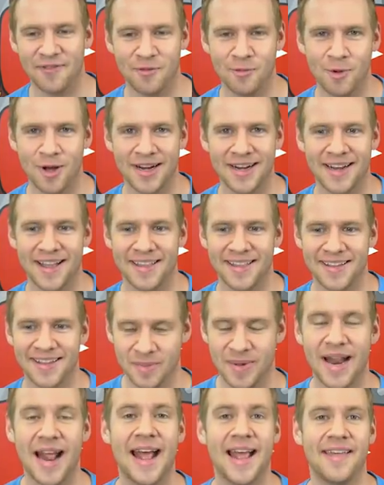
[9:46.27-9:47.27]
from one another.
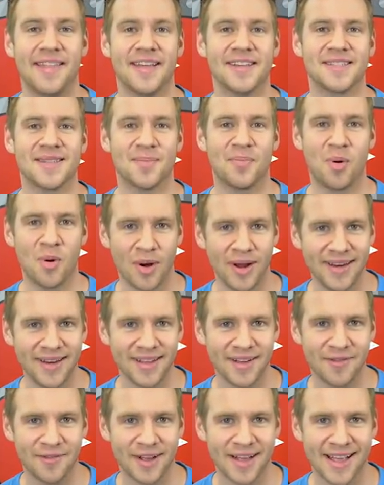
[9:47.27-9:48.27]
But hey, that's the point
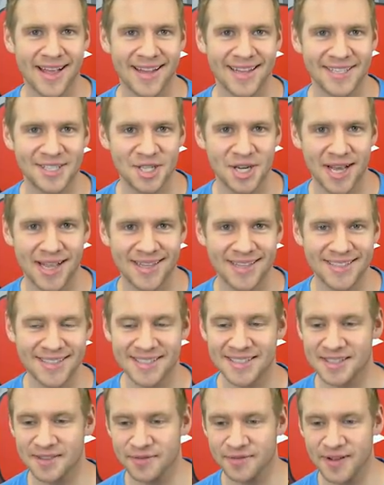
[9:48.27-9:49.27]
of a color challenge,
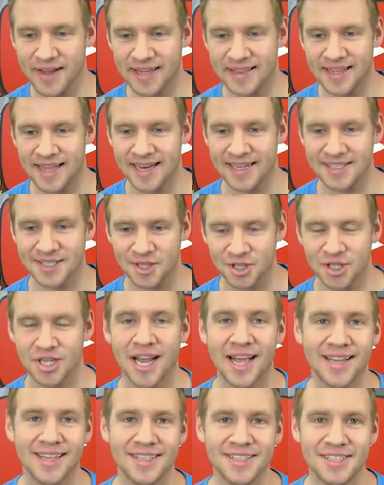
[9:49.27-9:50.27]
is the fact that it's a
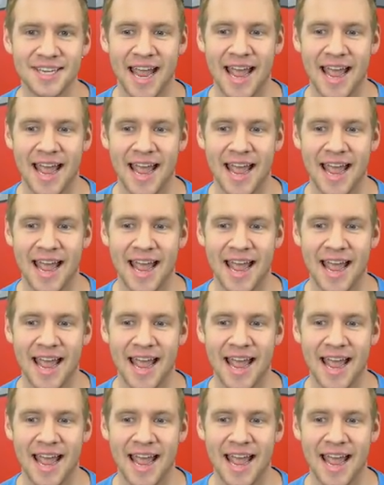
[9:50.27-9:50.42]
challenge.